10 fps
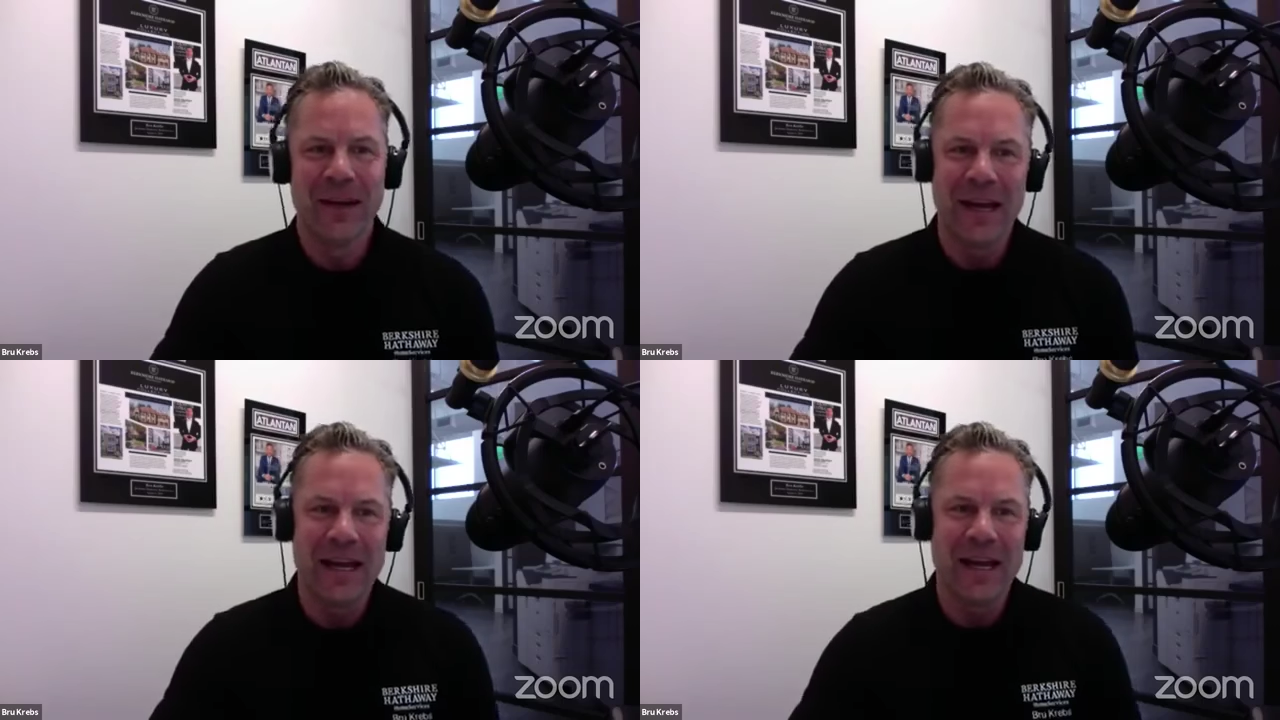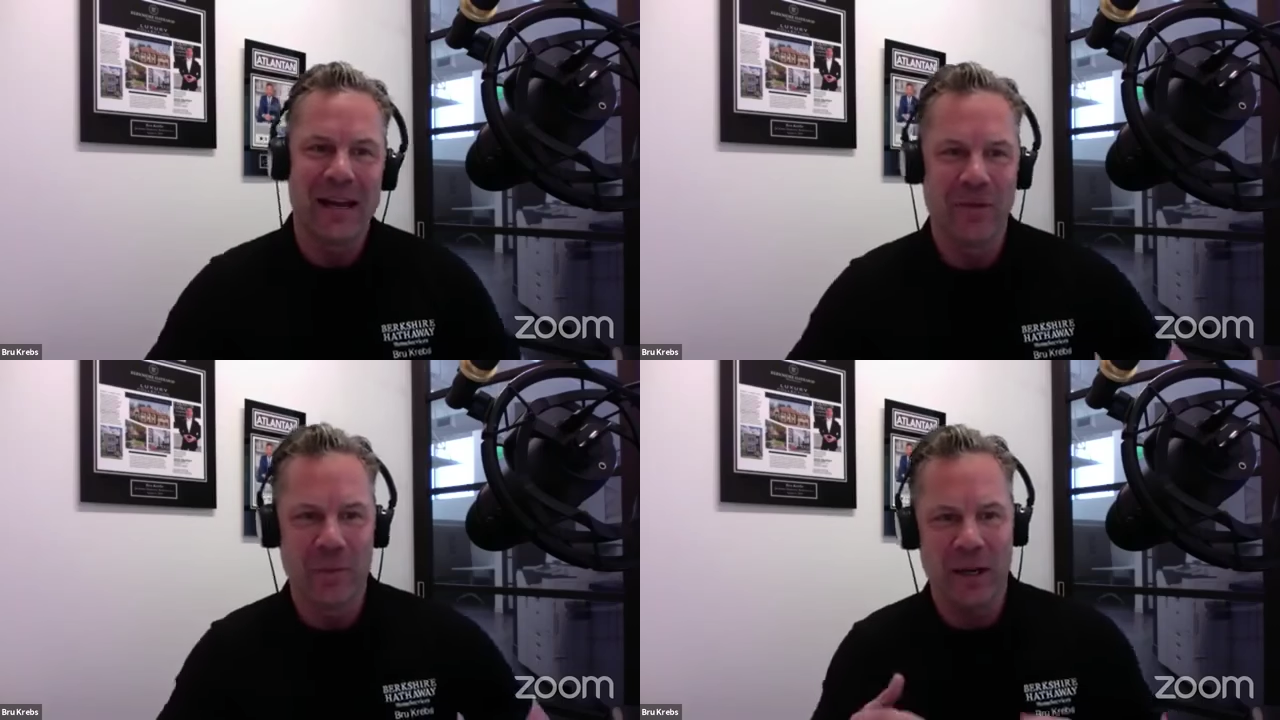Hey,
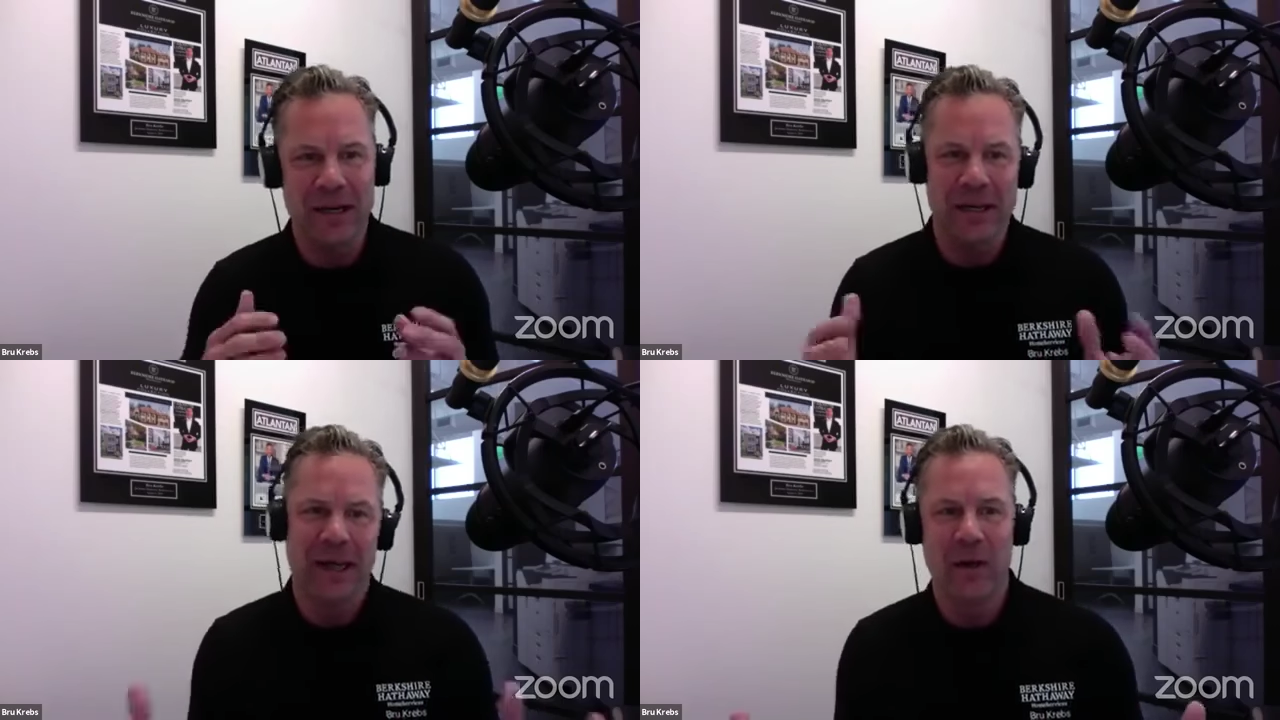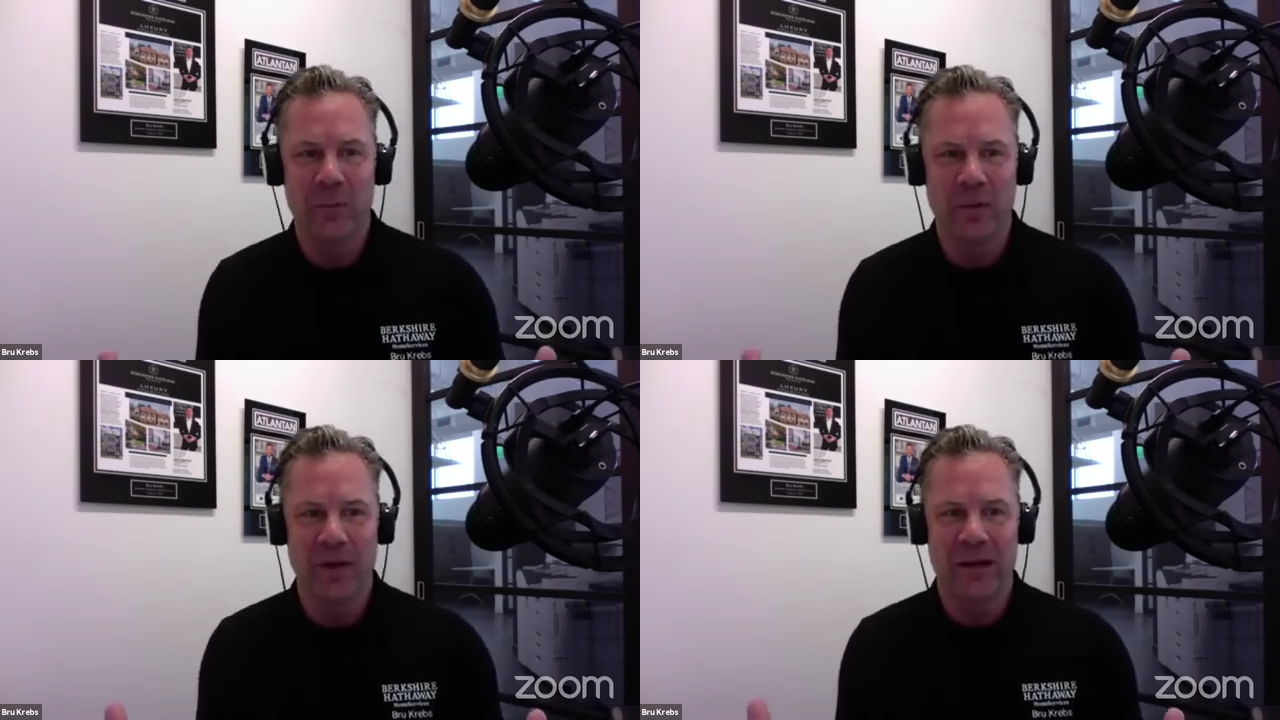everybody. I
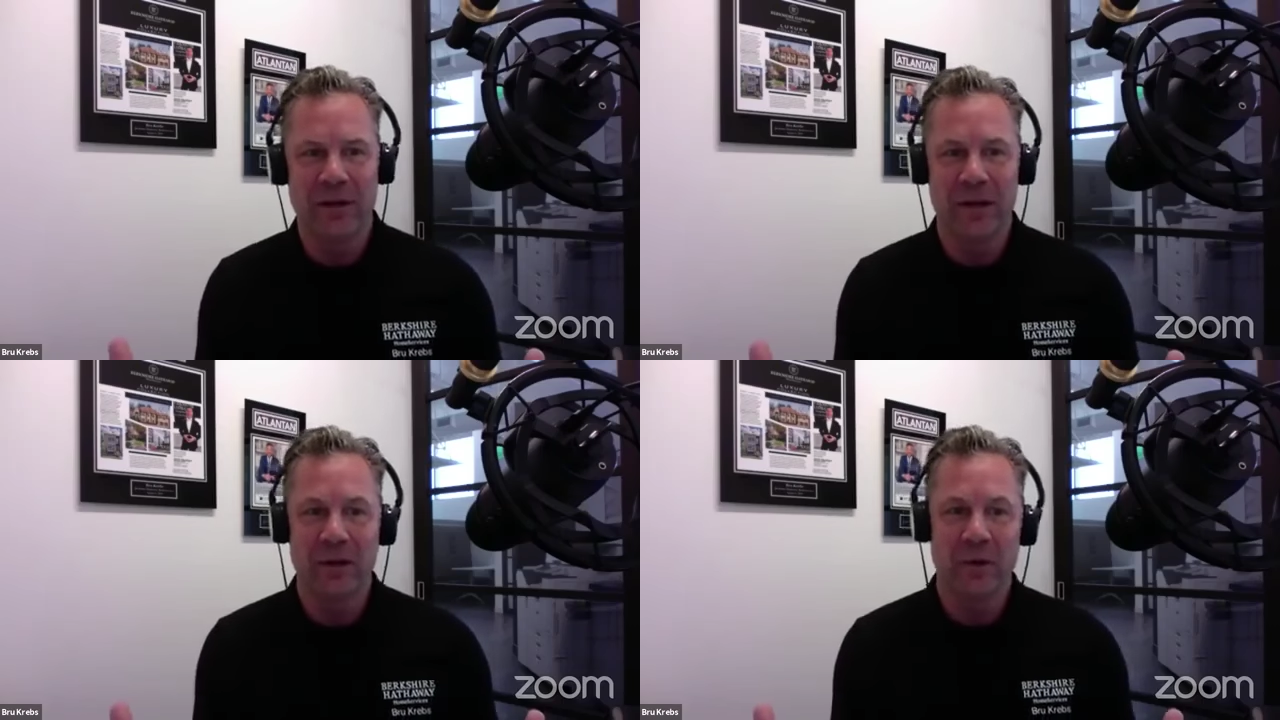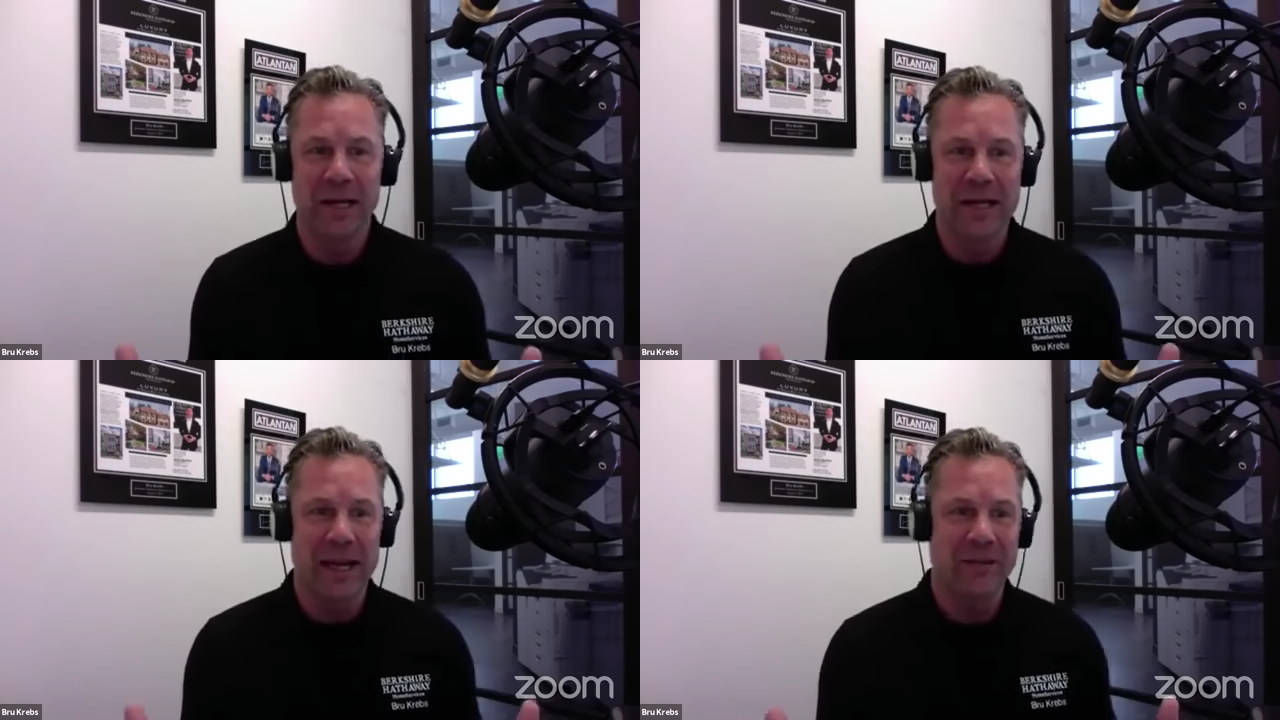hope you're having a
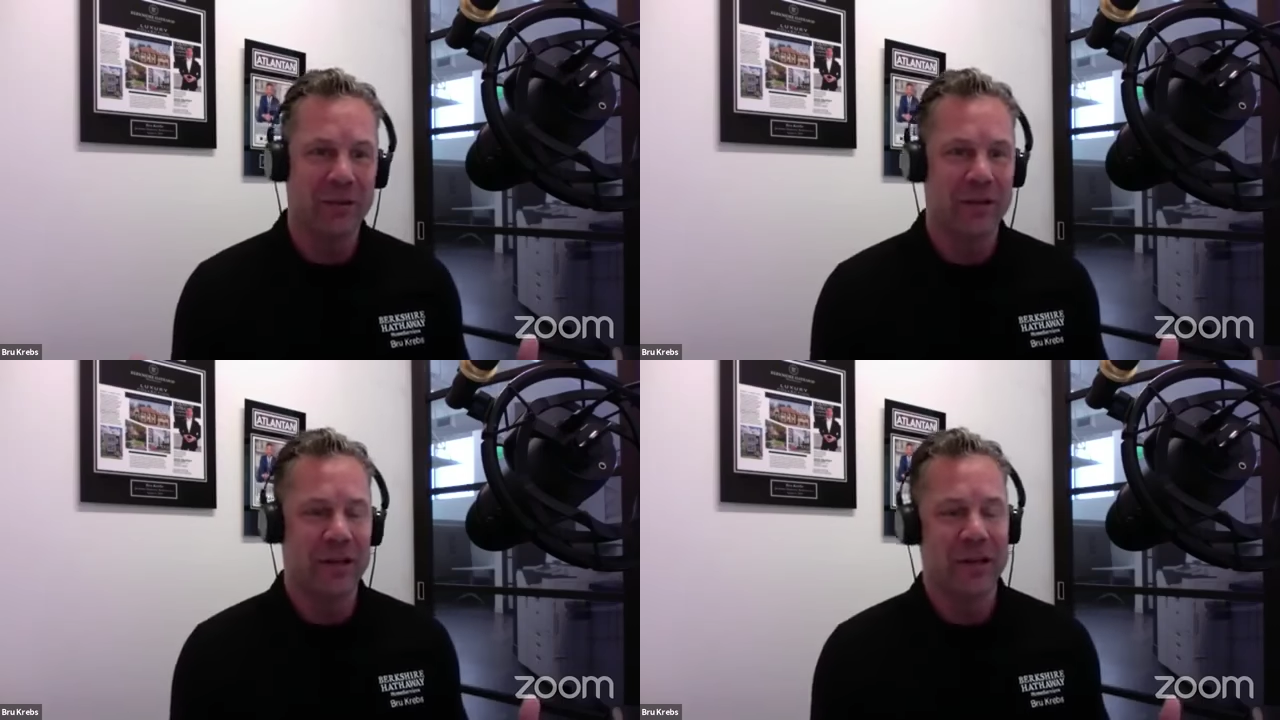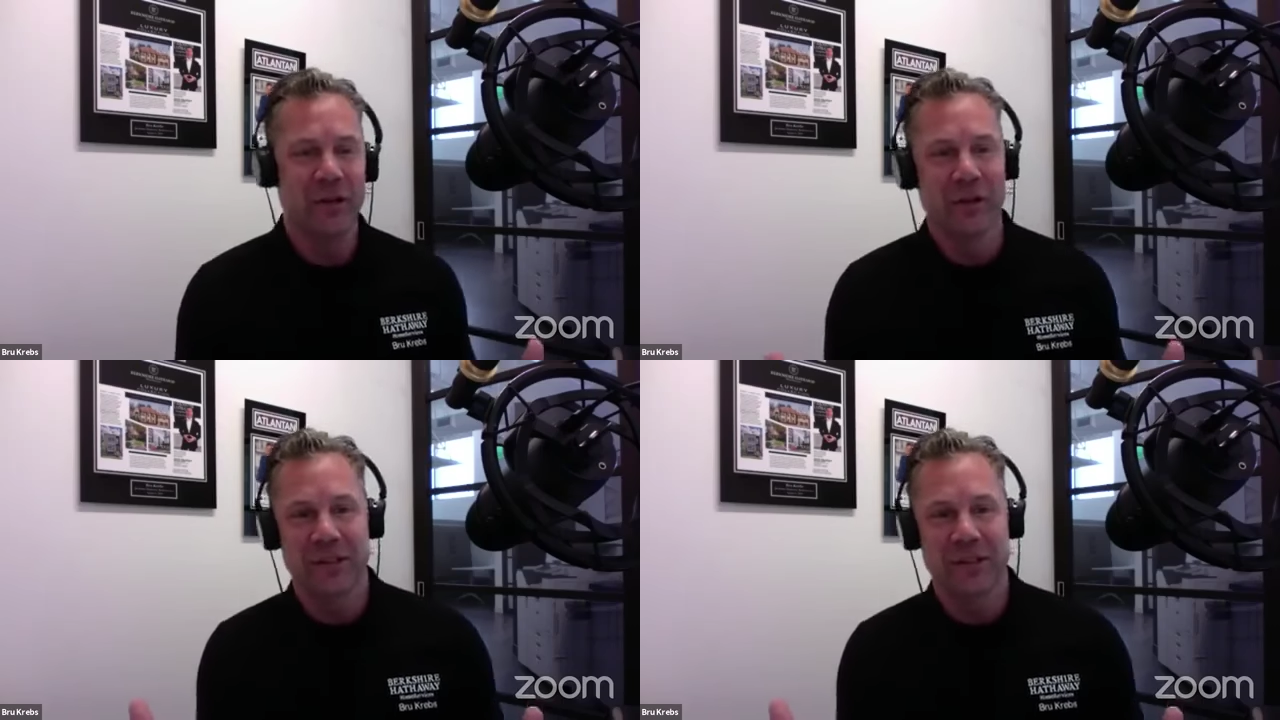great afternoon.